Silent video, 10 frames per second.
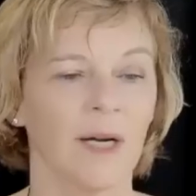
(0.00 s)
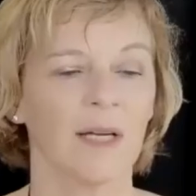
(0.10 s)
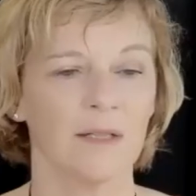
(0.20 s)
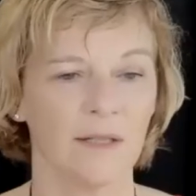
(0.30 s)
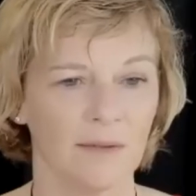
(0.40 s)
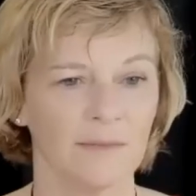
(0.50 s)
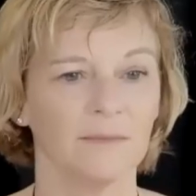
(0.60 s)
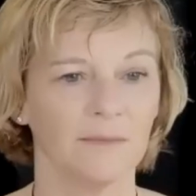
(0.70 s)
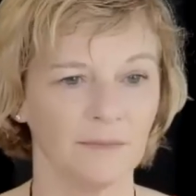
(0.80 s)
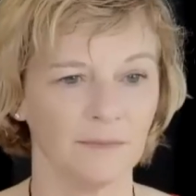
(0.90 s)
Have you
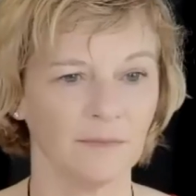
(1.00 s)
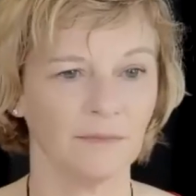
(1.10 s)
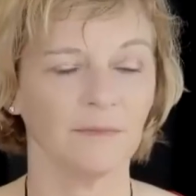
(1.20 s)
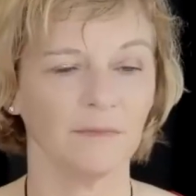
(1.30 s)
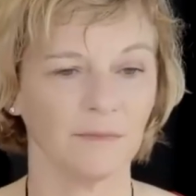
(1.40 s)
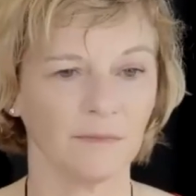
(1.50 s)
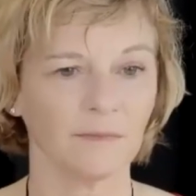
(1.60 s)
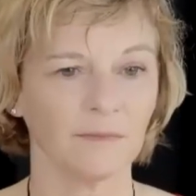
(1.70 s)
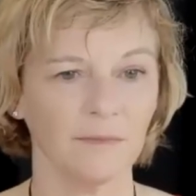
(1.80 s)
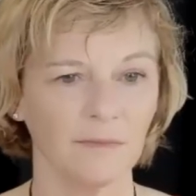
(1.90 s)
seen, was that
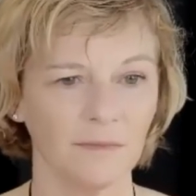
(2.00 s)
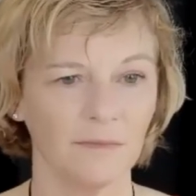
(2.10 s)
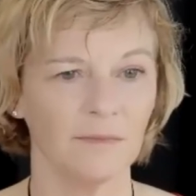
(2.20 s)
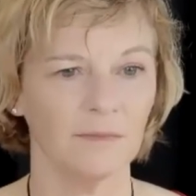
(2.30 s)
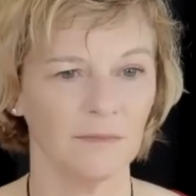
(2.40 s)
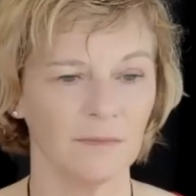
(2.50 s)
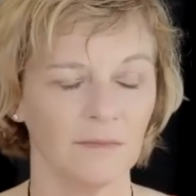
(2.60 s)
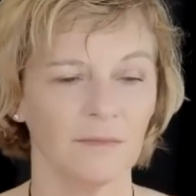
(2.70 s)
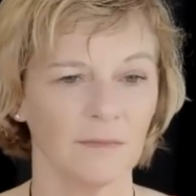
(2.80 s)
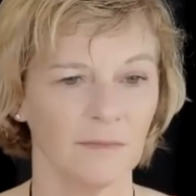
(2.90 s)
something your